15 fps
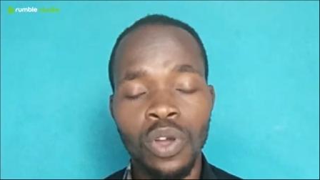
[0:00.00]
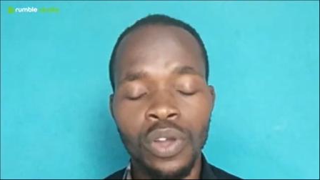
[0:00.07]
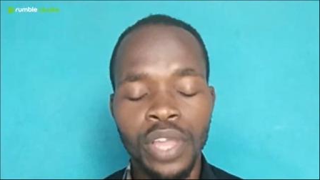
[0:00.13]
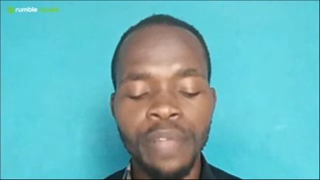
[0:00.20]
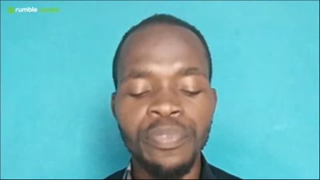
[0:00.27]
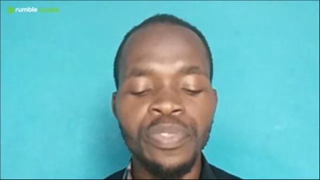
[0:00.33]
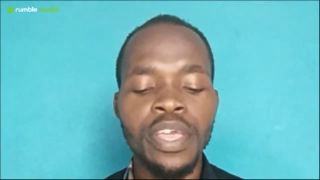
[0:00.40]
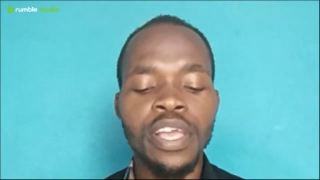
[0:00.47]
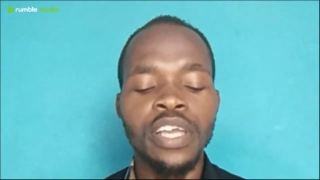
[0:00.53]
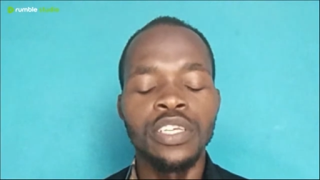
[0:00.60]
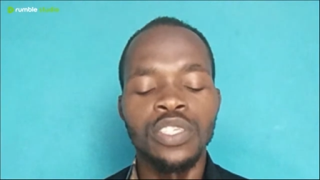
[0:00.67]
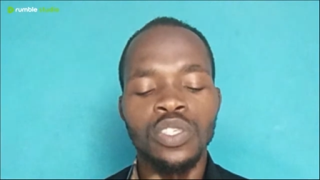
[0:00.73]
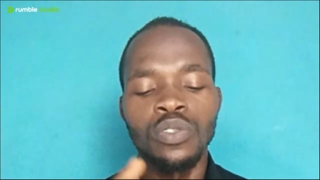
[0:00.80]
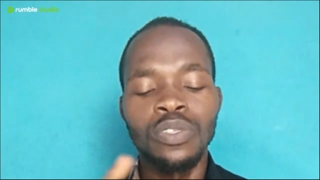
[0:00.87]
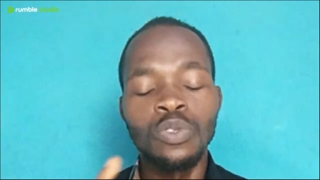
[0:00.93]
Okay,
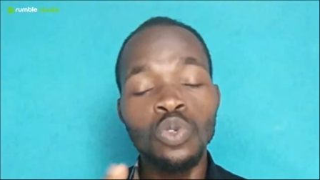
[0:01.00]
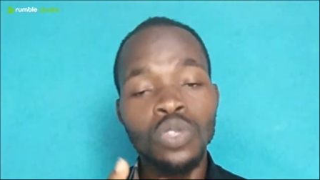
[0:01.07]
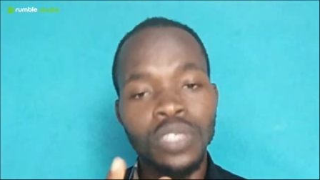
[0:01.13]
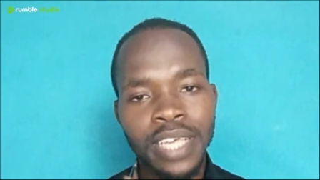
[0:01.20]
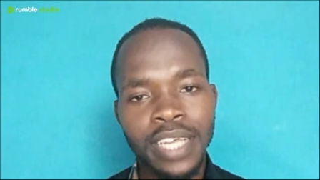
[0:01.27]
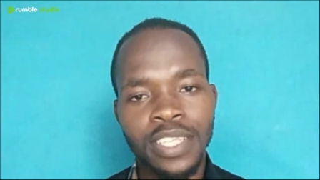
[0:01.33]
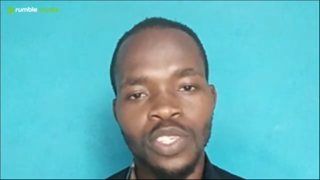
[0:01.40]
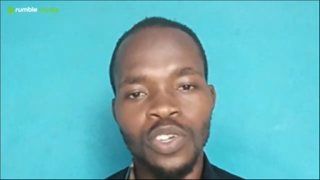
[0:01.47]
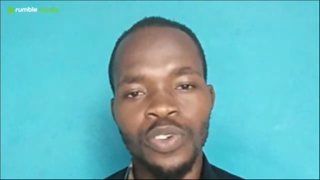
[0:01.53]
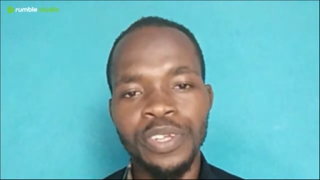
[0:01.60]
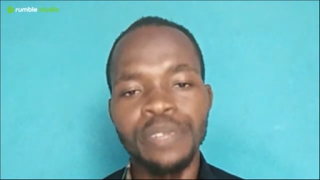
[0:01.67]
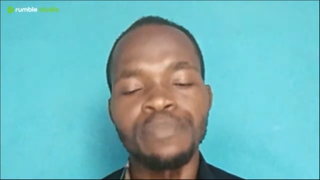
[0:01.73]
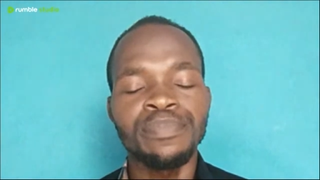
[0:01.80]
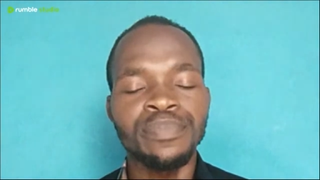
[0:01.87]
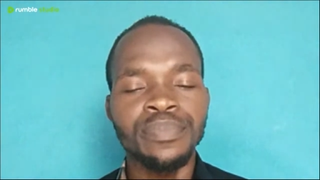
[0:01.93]
two sets.
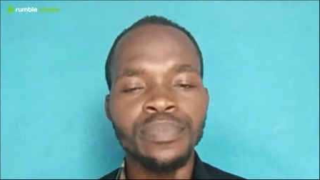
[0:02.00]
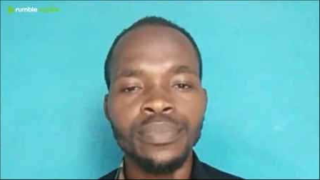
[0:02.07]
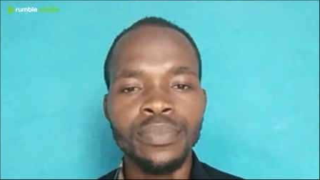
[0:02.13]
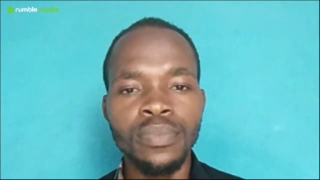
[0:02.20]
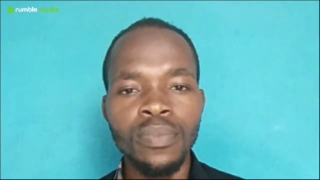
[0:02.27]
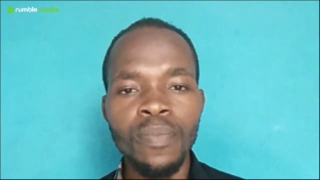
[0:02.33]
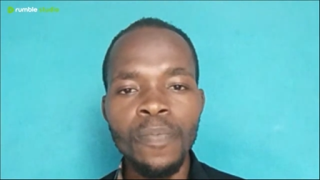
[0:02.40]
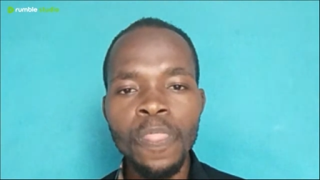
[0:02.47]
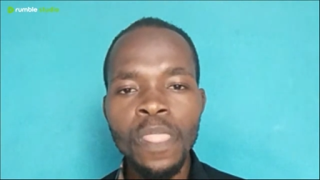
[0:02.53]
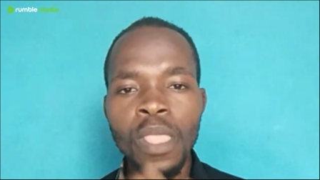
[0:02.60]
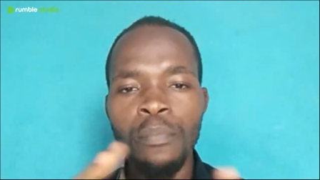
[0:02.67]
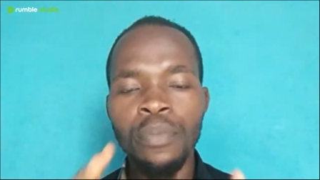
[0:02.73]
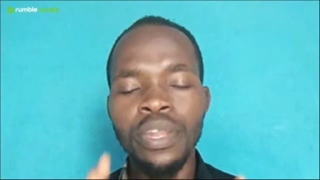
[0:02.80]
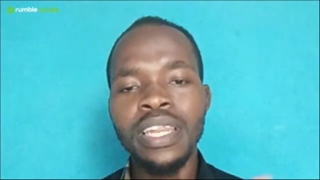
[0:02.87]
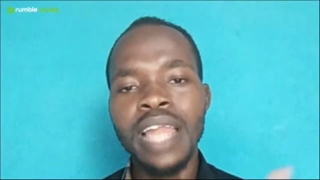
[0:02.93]
Sorry,
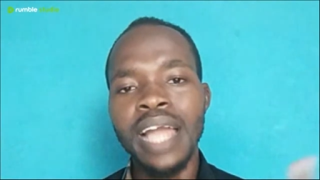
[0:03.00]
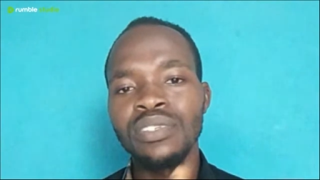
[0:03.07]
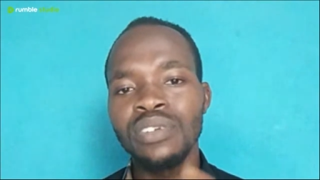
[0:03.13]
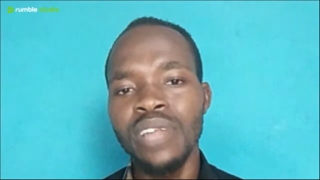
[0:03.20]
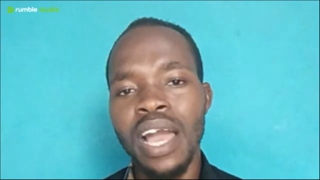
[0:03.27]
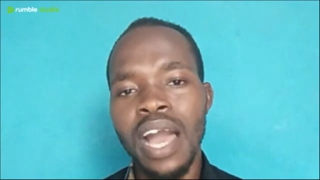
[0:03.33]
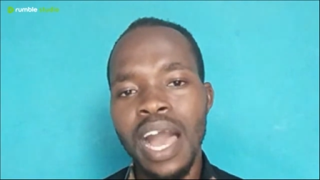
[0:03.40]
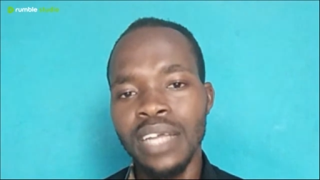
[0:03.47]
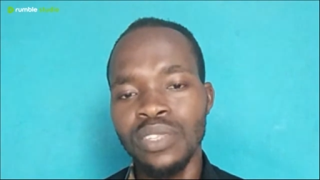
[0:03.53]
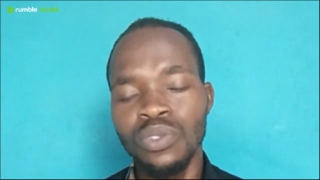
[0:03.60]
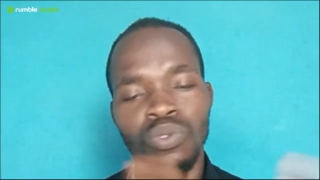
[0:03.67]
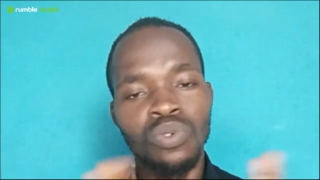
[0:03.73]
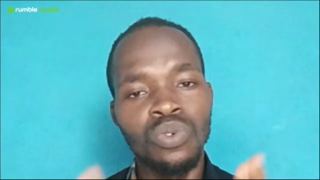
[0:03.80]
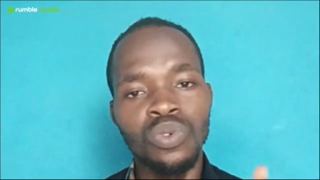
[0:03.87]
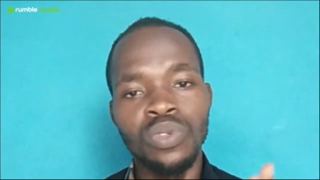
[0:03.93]
meaning I do the R
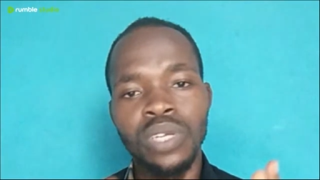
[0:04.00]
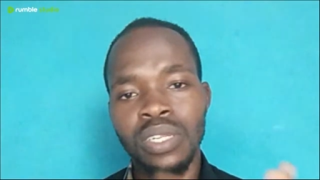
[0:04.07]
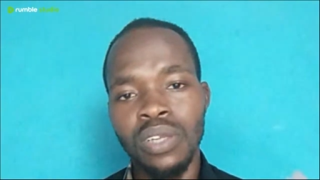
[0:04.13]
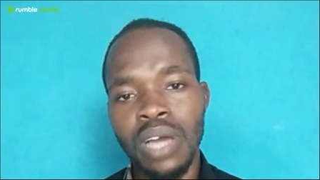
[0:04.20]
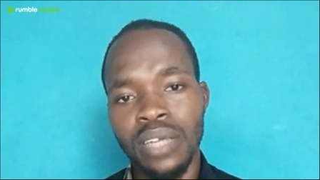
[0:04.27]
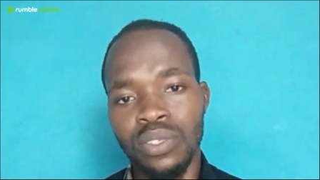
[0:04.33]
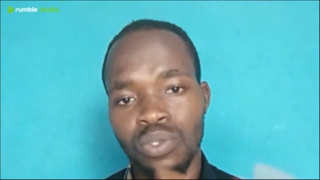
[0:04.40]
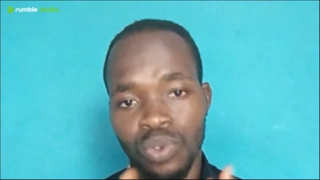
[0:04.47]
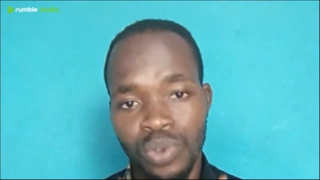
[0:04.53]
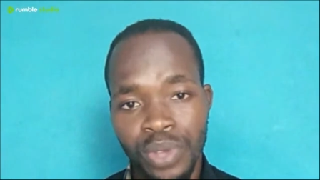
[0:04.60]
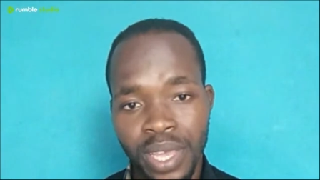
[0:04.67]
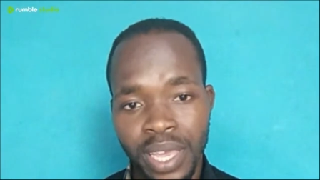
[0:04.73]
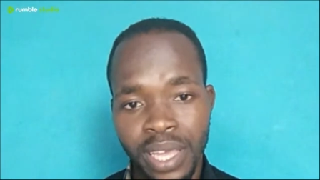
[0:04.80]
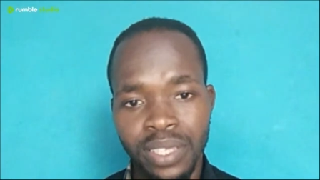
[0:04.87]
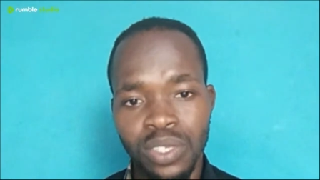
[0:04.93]
to O and R to O
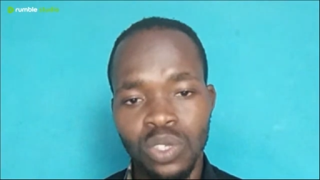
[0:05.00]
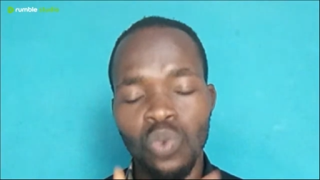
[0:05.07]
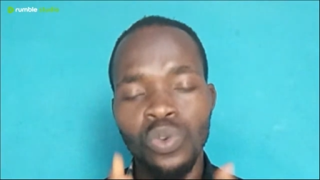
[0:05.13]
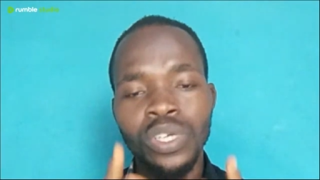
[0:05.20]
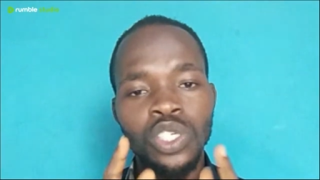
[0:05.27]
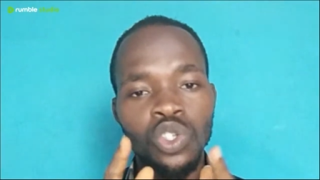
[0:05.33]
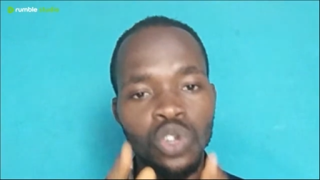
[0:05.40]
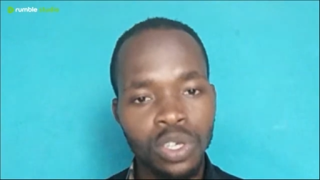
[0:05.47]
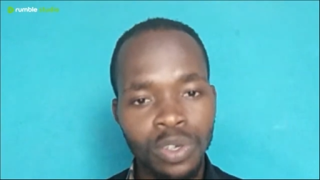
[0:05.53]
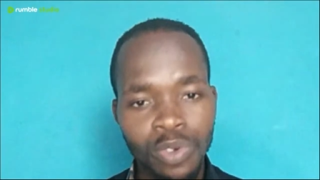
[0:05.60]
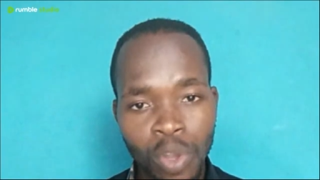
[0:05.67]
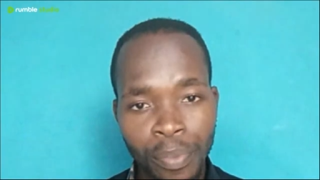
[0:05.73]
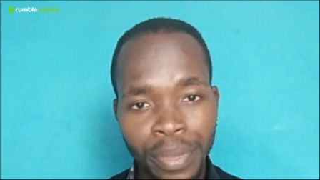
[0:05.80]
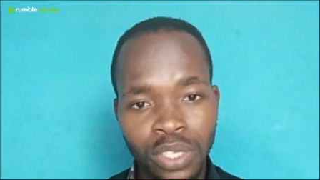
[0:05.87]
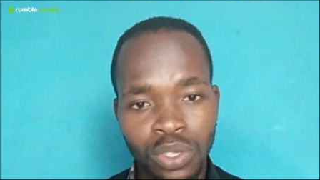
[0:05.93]
again. So which
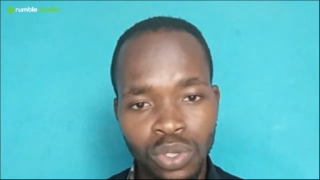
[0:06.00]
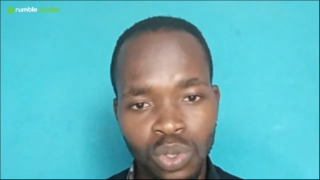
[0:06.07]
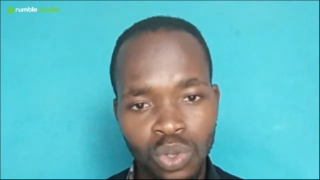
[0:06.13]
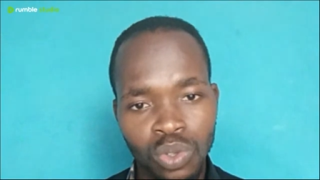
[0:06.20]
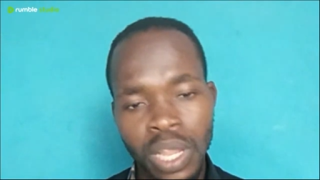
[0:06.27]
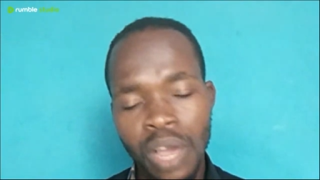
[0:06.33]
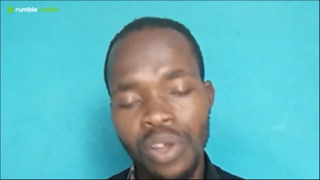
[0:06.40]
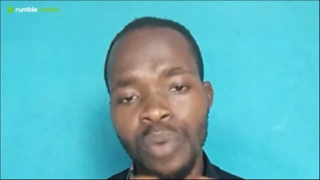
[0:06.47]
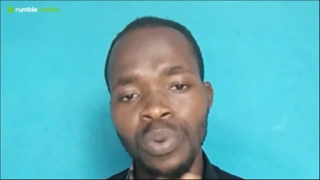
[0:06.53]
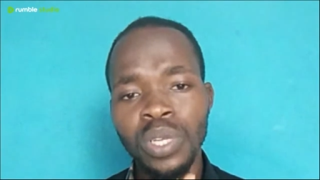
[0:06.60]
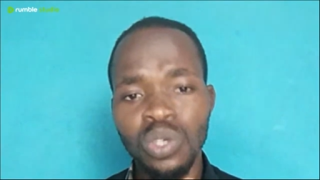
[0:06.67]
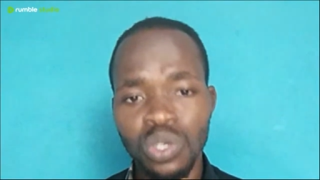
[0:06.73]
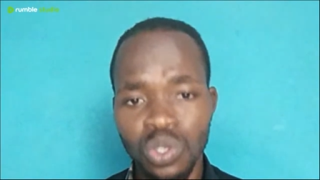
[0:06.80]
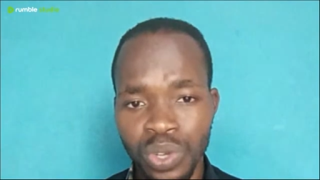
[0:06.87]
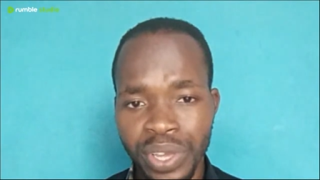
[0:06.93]
you're meant to do. Now, can we
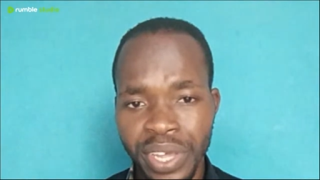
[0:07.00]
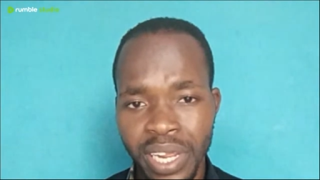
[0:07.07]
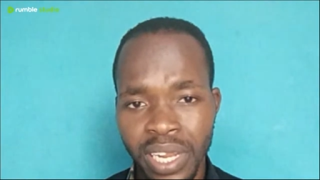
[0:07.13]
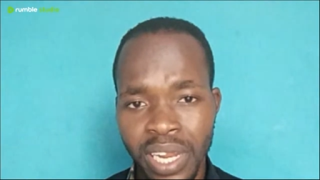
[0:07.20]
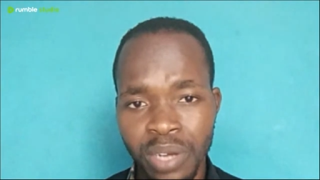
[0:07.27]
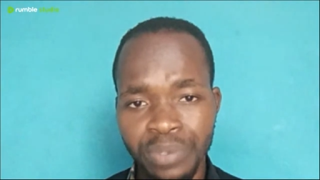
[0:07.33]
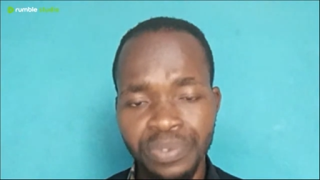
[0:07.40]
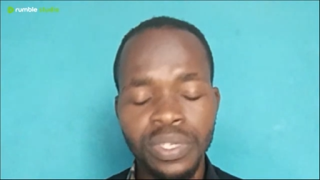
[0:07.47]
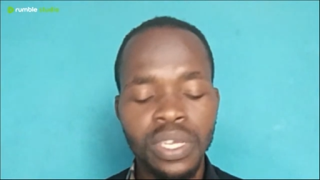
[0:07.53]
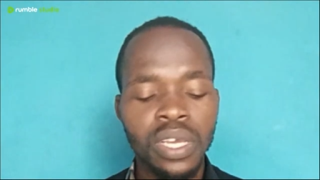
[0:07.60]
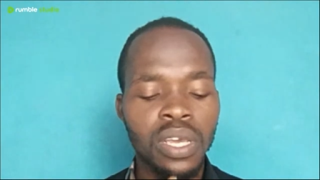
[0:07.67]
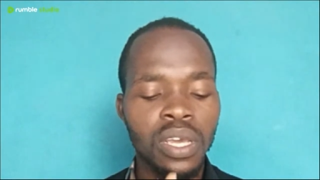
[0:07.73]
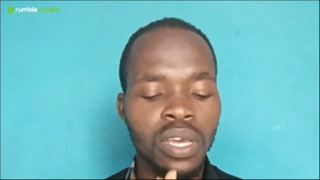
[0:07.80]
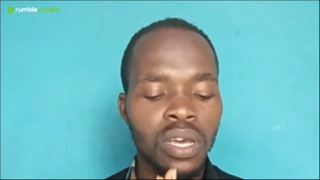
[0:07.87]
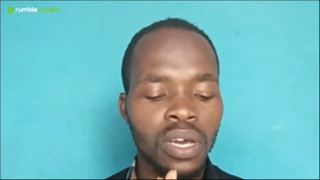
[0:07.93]
do it together now?
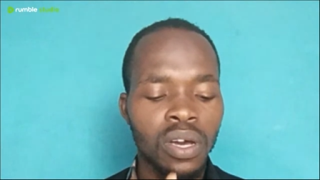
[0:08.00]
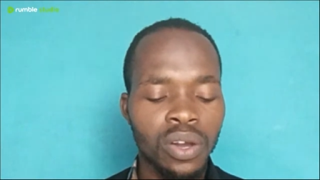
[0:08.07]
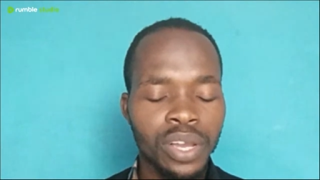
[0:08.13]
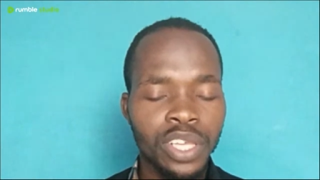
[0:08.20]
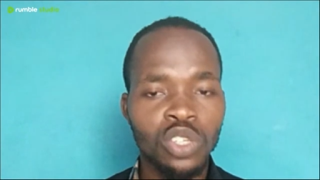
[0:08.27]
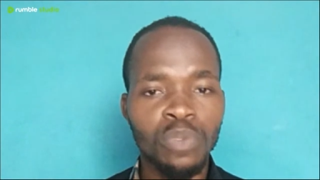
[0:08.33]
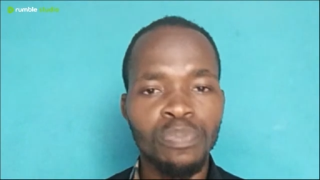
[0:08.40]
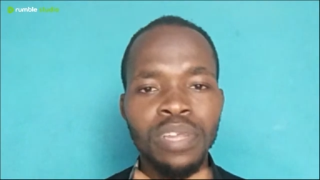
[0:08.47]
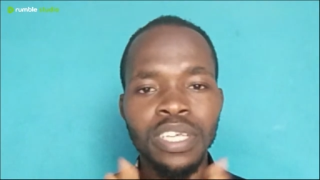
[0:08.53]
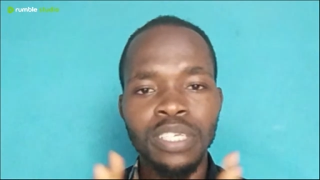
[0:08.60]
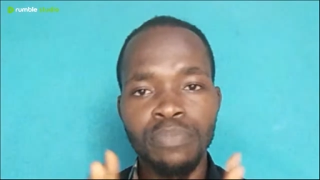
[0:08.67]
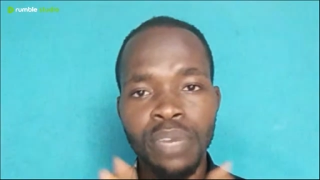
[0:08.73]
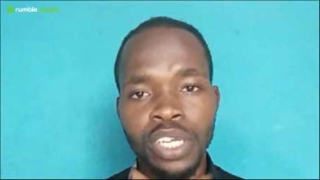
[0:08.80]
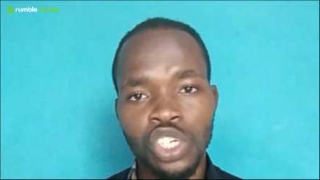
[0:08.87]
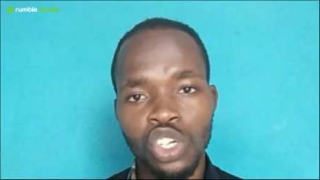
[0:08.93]
Okay, so
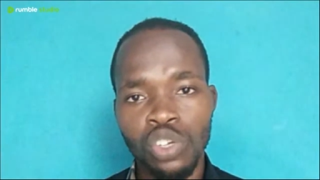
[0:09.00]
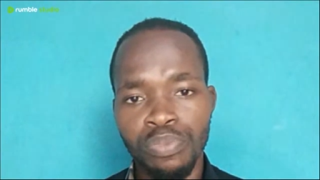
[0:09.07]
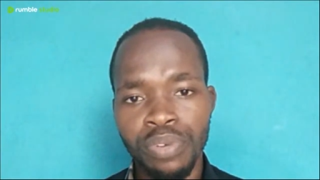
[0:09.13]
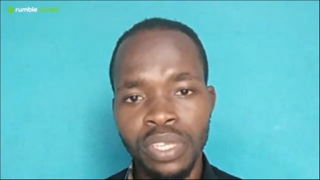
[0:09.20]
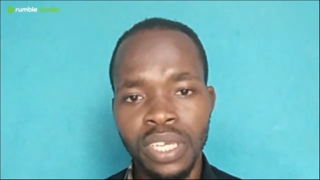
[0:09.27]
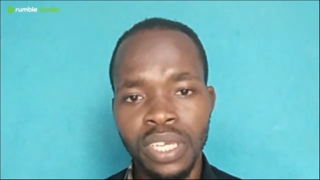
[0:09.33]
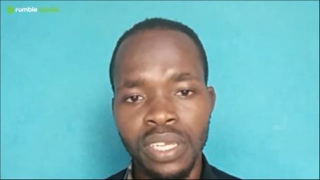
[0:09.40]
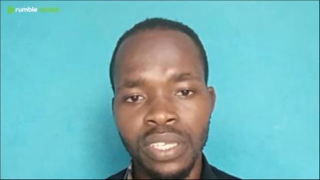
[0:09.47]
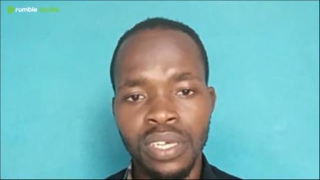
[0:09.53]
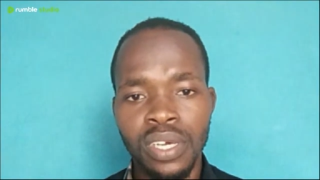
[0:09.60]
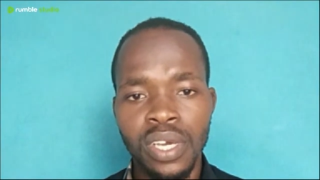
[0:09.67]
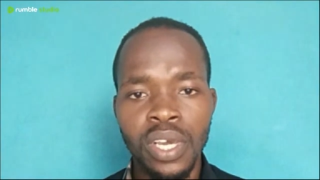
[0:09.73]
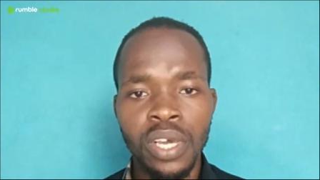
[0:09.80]
please make sure you breathe in.